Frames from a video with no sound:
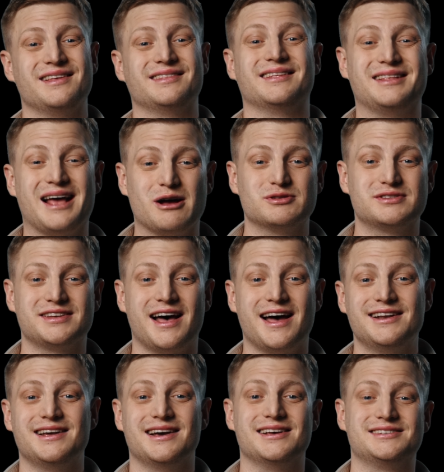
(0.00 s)
The
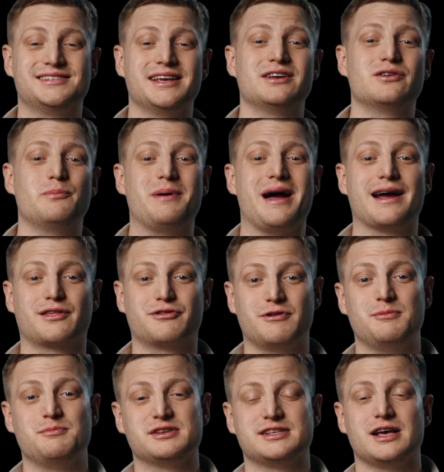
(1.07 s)
downside, a single PAC
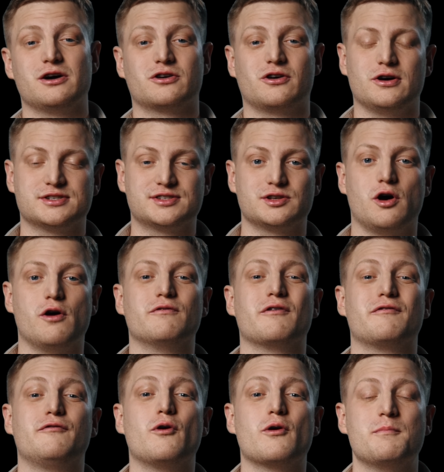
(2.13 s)
three missile costs
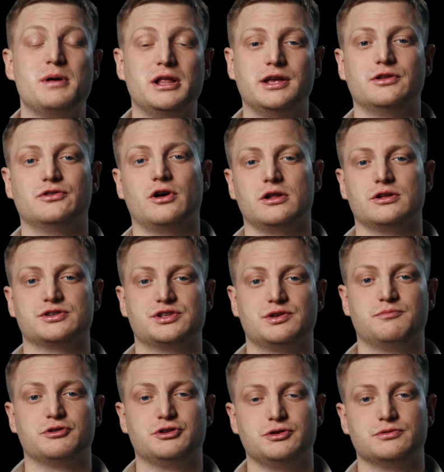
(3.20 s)
over four million dollars
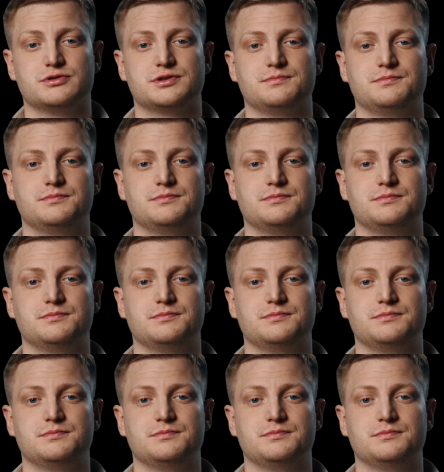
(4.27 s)
to produce.